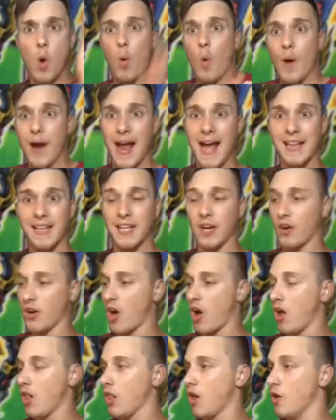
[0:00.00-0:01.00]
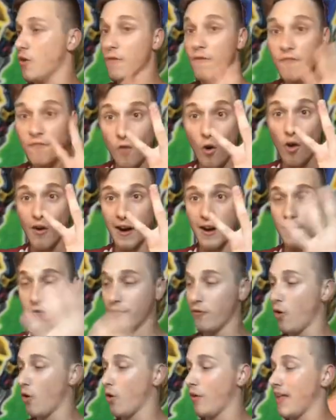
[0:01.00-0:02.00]
We ended on a hollow. Four out of
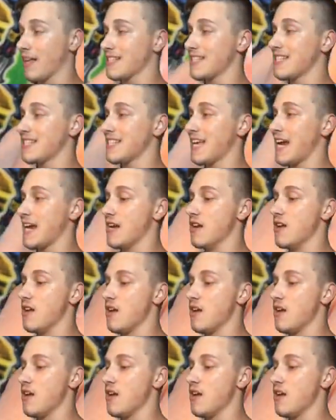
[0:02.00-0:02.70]
four. That's insane.